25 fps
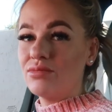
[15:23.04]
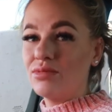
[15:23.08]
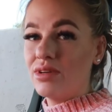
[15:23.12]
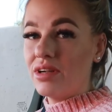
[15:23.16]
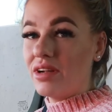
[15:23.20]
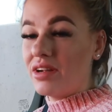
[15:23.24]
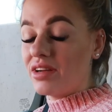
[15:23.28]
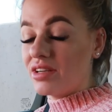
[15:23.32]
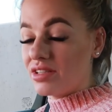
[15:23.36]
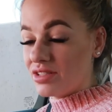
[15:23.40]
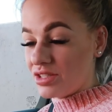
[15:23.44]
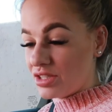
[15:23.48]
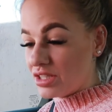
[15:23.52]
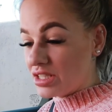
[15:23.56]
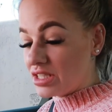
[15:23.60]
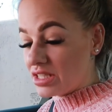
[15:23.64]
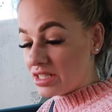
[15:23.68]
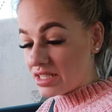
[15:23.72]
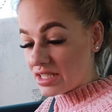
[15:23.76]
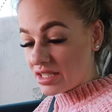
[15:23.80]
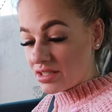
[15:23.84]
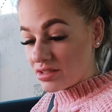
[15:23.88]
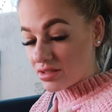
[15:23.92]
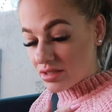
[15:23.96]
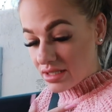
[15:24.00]
I'm wearing a
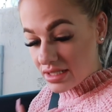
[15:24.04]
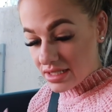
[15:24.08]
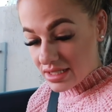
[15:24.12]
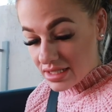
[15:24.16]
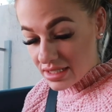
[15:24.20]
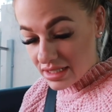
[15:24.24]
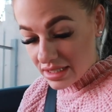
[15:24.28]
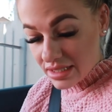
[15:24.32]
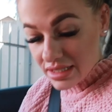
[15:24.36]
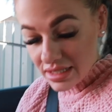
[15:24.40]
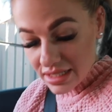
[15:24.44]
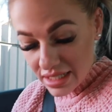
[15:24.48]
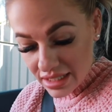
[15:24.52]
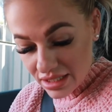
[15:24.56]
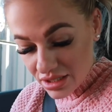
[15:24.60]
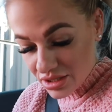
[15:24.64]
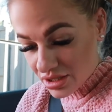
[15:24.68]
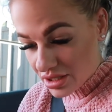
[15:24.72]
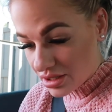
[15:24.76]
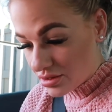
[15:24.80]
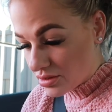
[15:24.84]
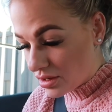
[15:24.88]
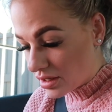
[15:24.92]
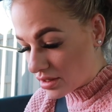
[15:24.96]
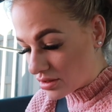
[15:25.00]
jersey, because it is
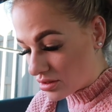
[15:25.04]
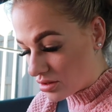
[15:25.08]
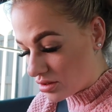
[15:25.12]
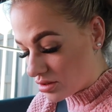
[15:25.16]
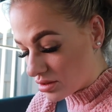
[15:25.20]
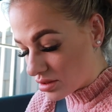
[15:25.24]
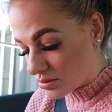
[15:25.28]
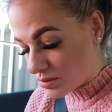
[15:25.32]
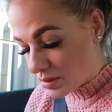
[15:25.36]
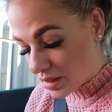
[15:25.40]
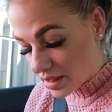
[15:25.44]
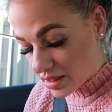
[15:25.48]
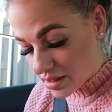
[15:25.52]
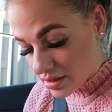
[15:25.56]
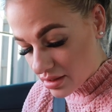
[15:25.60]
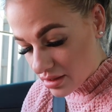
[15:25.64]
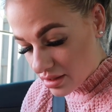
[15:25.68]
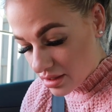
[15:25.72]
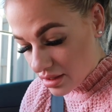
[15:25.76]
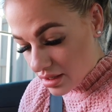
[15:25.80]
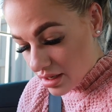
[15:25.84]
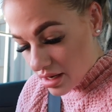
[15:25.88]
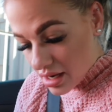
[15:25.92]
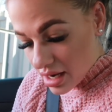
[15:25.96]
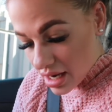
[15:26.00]
actually quite cold. But
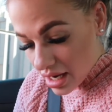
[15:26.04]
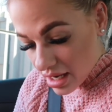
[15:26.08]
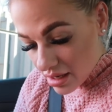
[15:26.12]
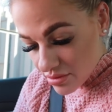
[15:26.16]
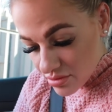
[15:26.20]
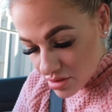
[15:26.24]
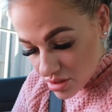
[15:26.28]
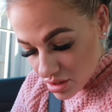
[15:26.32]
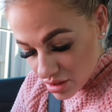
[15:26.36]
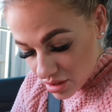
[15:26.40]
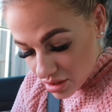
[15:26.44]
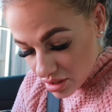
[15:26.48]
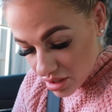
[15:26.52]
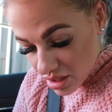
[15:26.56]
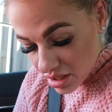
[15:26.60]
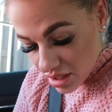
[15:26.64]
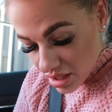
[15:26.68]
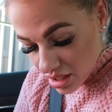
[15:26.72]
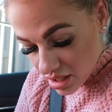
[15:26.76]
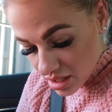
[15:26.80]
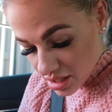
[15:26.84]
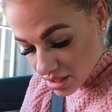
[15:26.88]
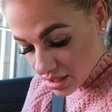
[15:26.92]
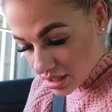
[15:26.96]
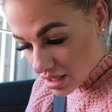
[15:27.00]
I have to go
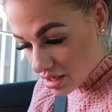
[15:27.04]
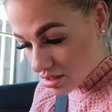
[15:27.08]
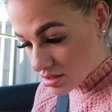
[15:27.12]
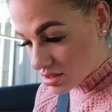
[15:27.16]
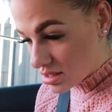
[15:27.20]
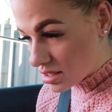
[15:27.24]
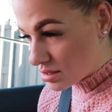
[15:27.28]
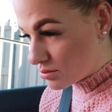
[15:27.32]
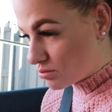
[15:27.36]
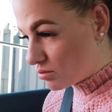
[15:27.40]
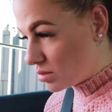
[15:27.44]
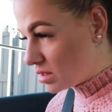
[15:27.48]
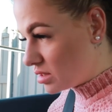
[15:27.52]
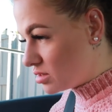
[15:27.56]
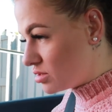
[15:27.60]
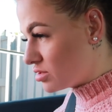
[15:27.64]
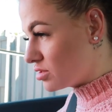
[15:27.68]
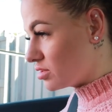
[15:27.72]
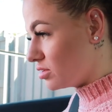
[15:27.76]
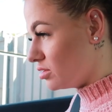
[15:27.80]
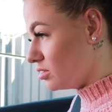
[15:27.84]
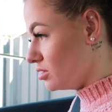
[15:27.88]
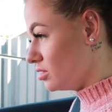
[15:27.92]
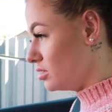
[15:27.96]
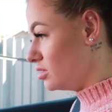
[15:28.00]
and get some
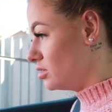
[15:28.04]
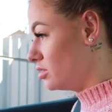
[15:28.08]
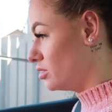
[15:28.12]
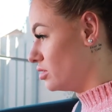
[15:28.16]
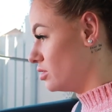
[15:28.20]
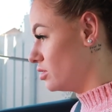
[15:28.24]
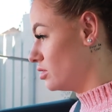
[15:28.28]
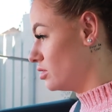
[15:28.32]
petrol.